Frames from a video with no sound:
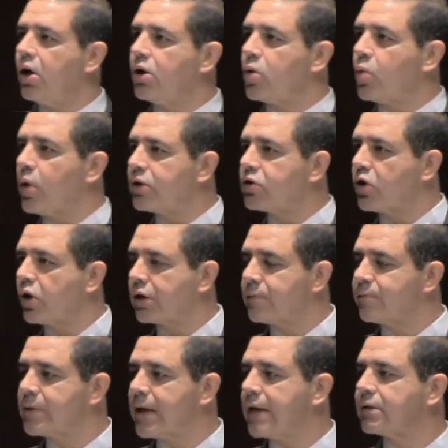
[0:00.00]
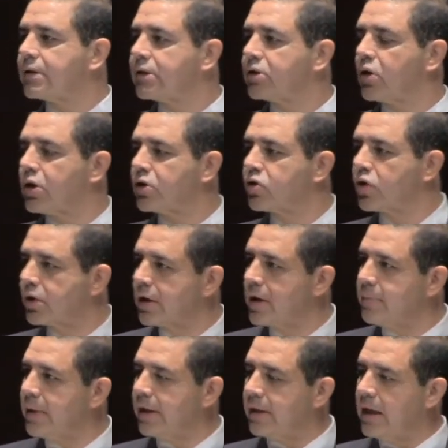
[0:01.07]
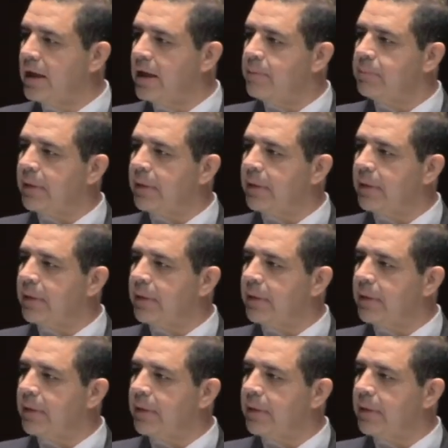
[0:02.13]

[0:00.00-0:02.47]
under what circumstances they should come in.